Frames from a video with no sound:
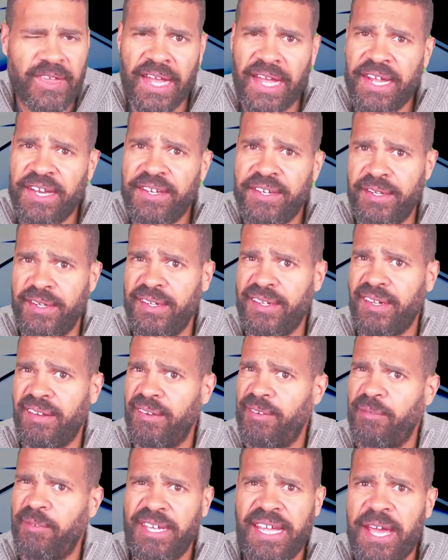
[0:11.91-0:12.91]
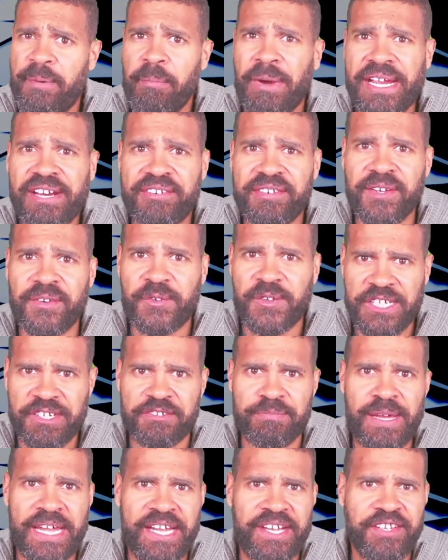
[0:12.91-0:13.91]
And yeah, Microsoft
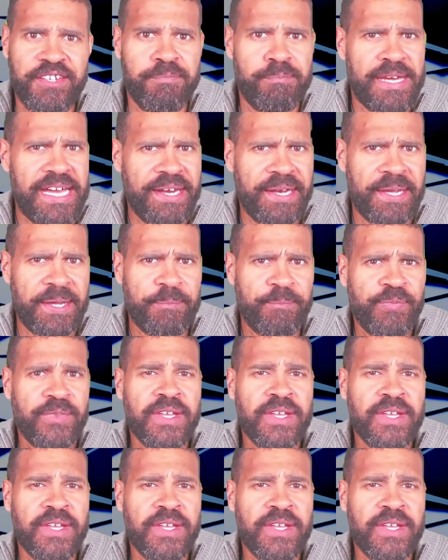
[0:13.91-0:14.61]
keeps making them better.